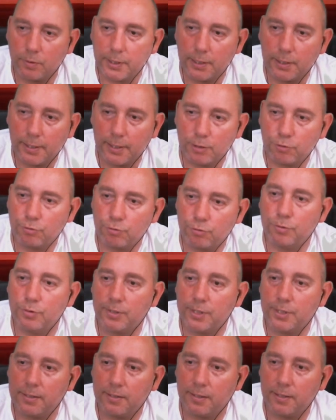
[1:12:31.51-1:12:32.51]

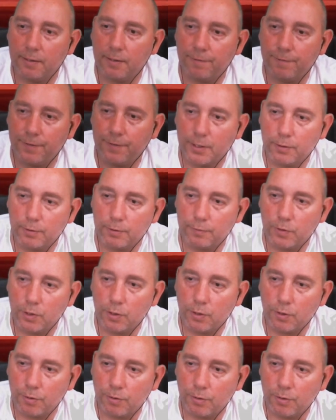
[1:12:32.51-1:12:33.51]
electrostatic field of
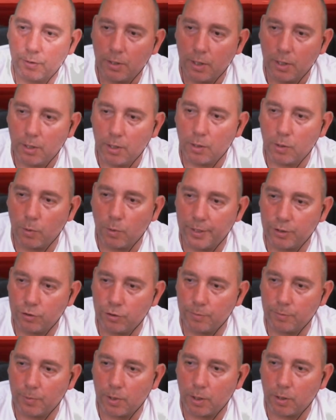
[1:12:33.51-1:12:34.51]
Earth?
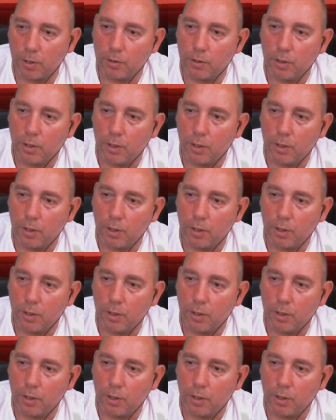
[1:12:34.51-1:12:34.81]
Question mark.